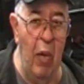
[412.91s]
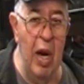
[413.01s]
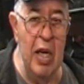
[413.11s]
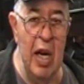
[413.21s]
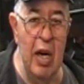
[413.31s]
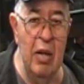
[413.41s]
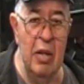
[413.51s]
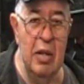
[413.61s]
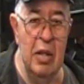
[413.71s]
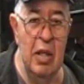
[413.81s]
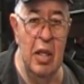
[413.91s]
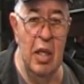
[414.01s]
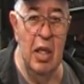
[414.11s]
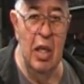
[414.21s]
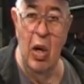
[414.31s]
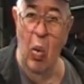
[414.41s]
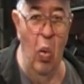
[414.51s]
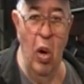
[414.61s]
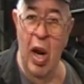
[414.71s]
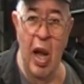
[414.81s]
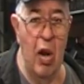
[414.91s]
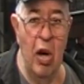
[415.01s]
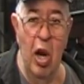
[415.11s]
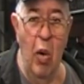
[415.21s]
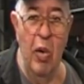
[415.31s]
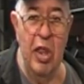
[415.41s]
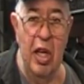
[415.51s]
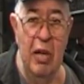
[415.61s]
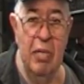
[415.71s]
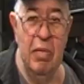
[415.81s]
right now, we're not going to go with it.